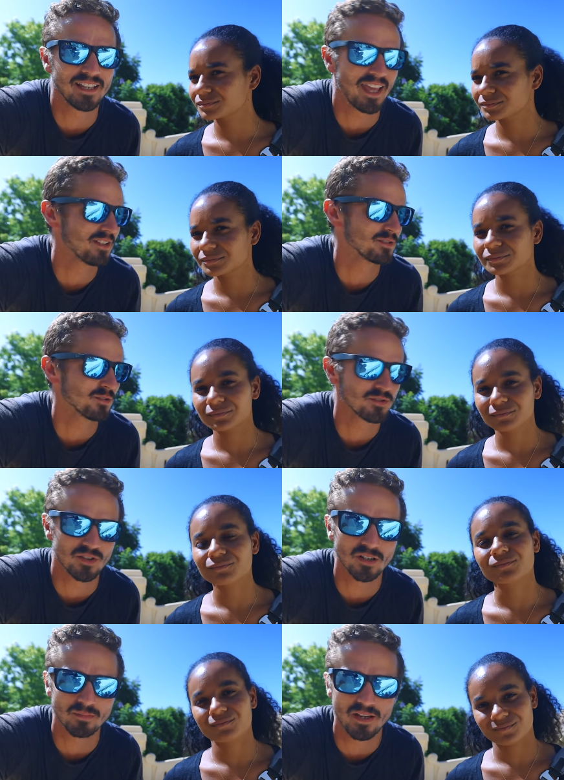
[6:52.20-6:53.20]
Speaker 1: cancel
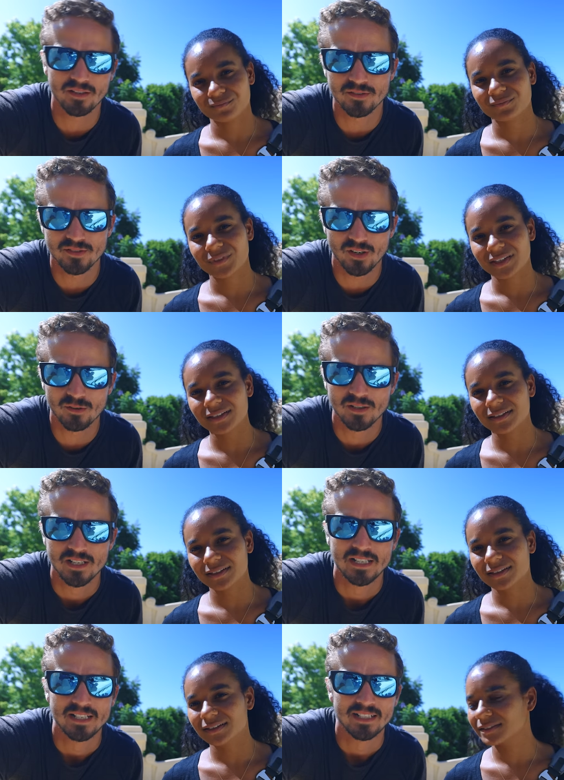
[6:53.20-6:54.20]
junk mail, so
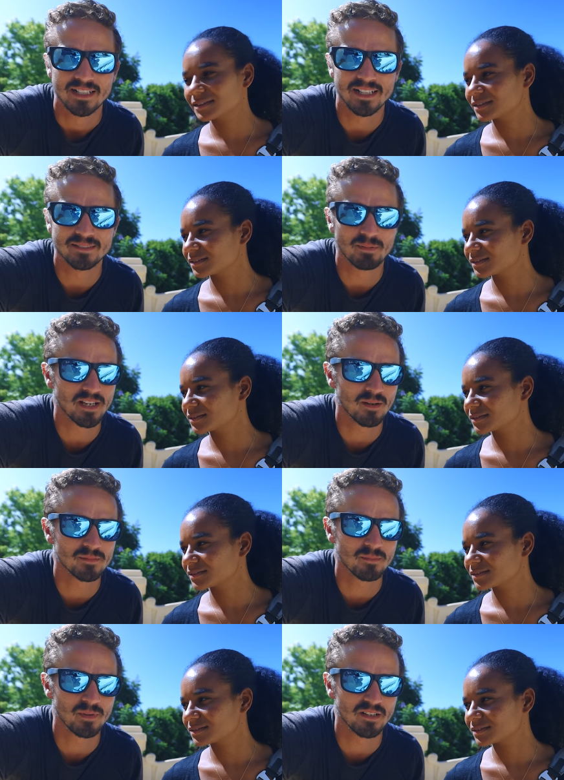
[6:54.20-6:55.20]
it
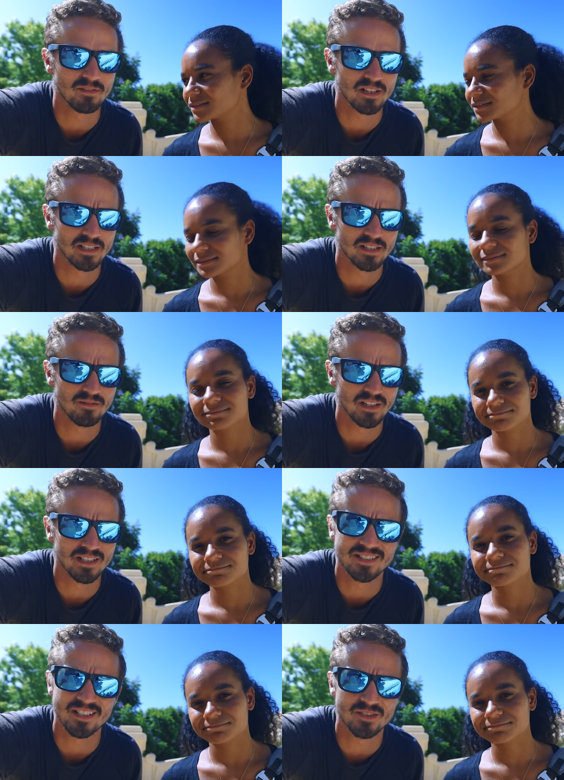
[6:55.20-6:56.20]
becomes a bit of an
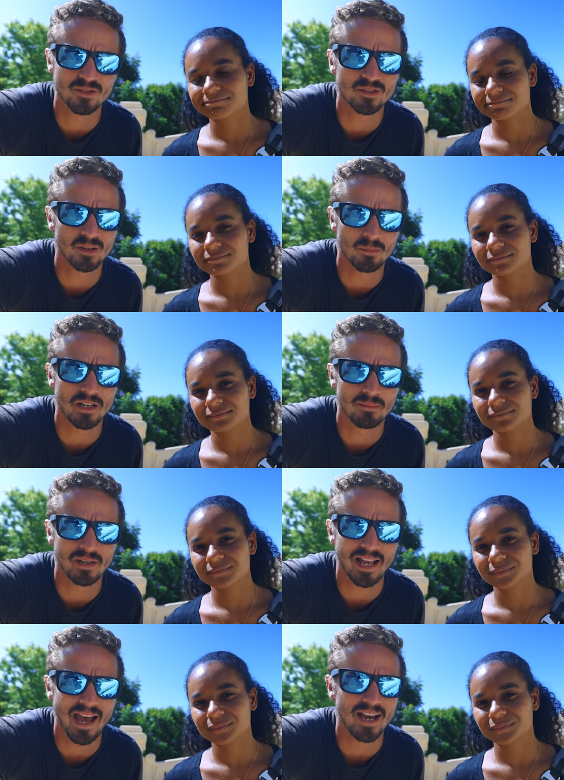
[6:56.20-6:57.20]
inconvenience, and it's usually a pretty
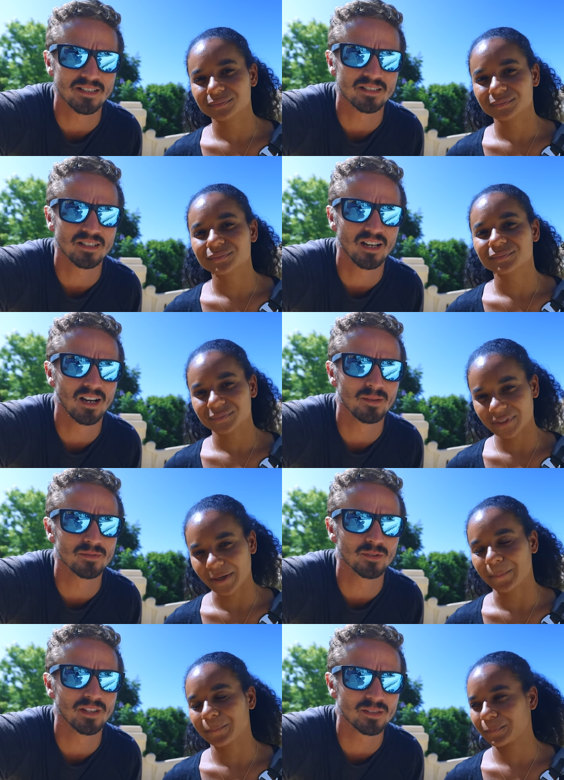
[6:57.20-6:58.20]
big ask.
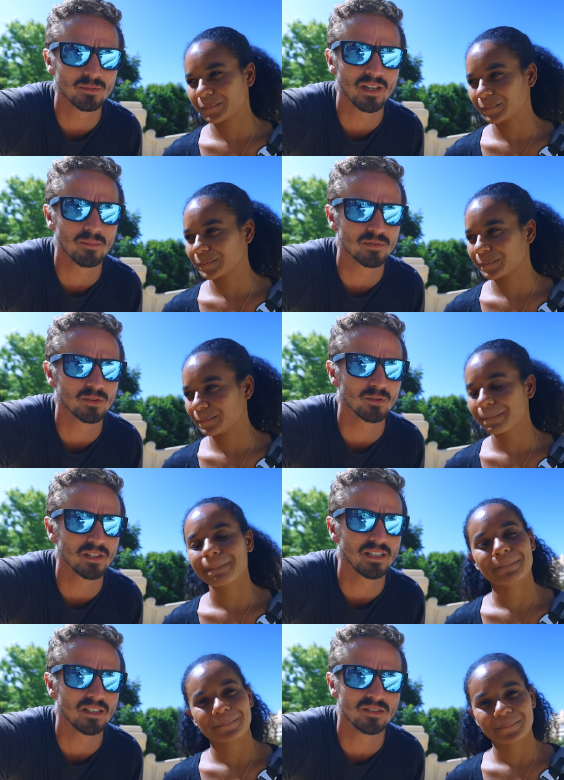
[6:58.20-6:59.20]
So unless we
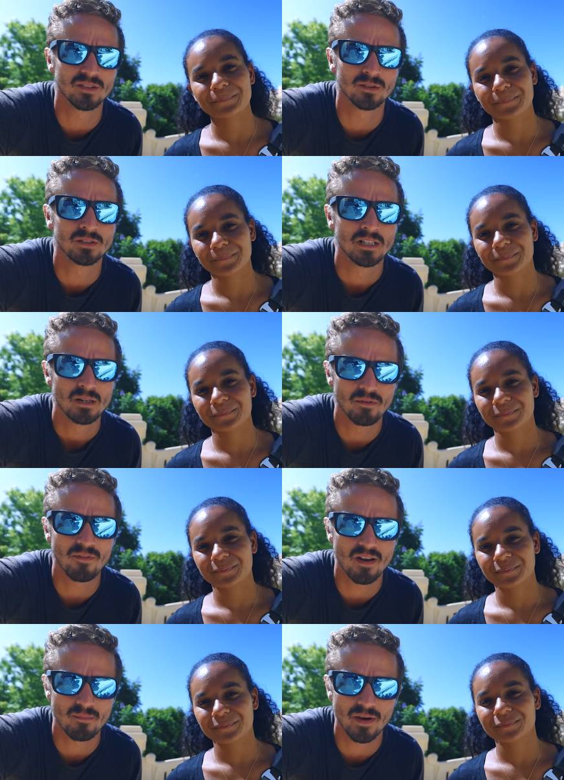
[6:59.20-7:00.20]
absolutely need to, we
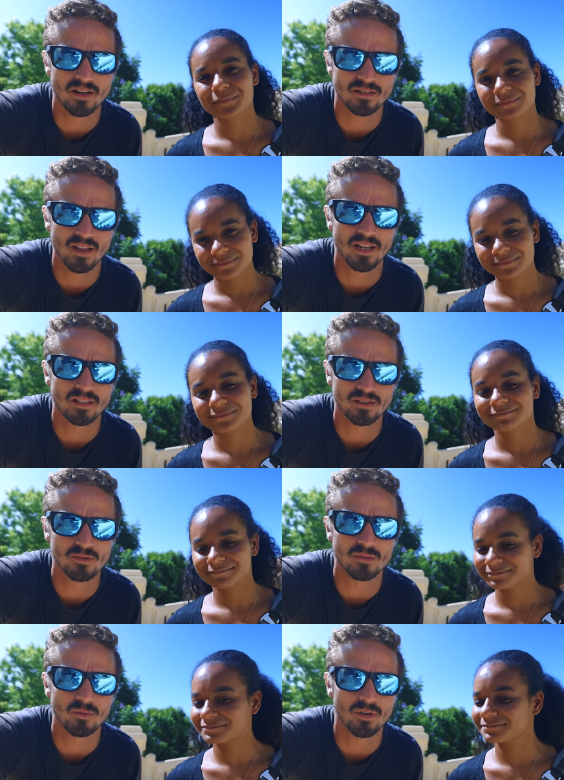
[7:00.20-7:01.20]
find it better to like
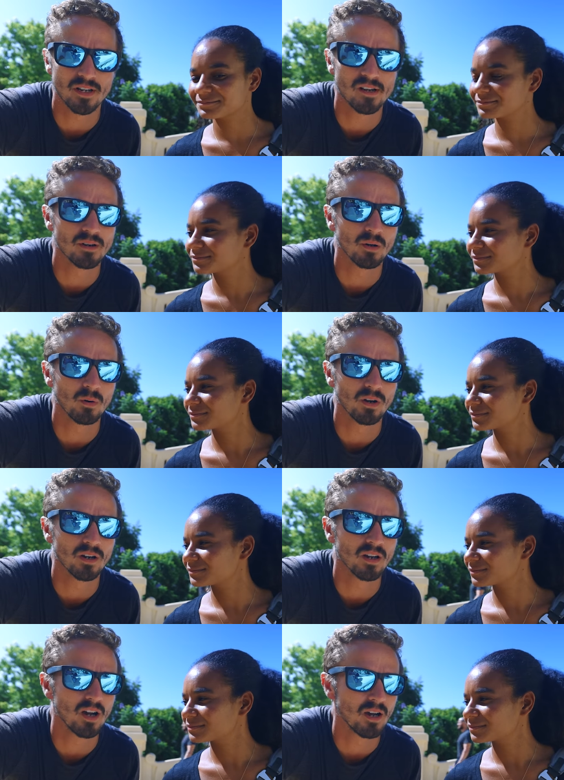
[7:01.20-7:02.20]
use a marina
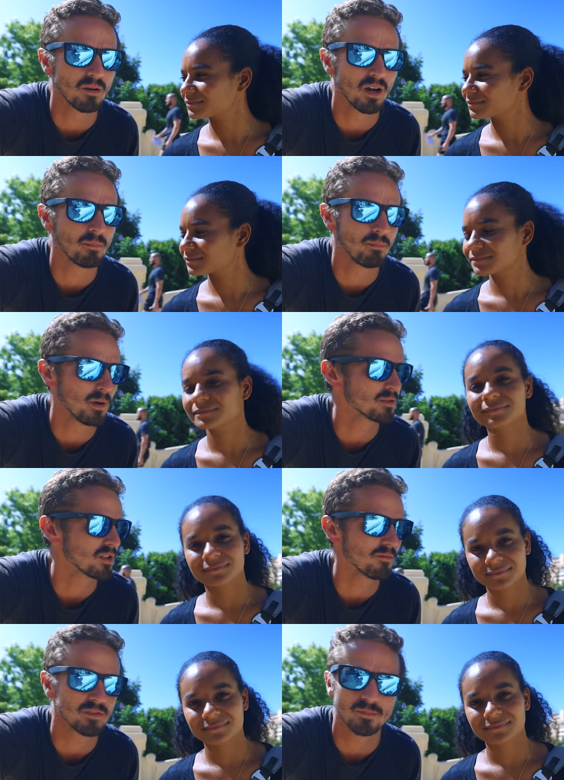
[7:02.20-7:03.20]
or a
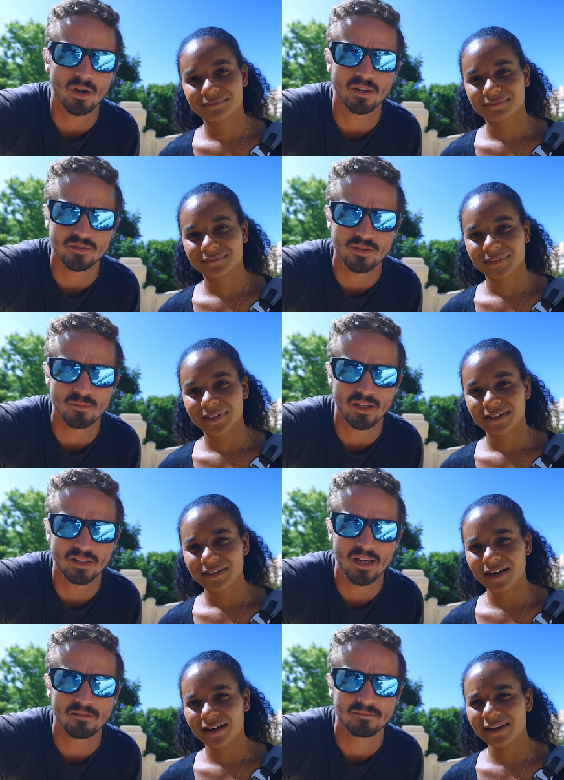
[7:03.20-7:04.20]
post office box or something
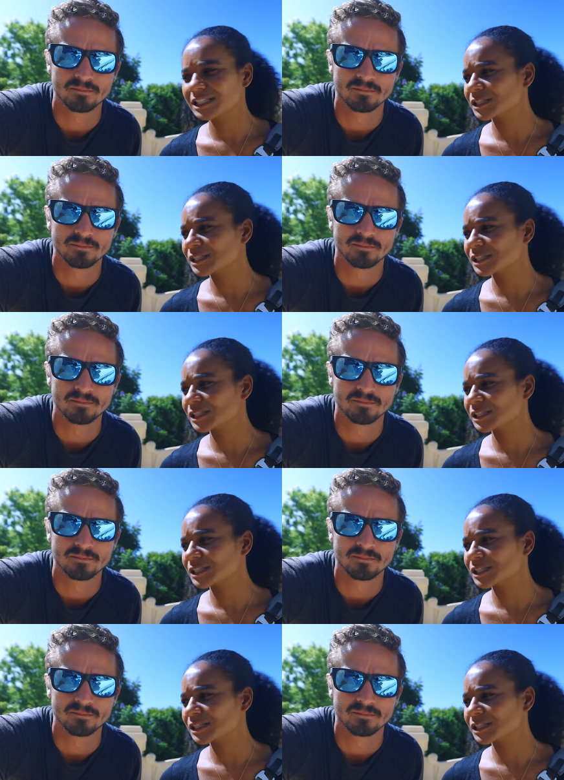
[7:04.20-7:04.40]
like that. Yeah, and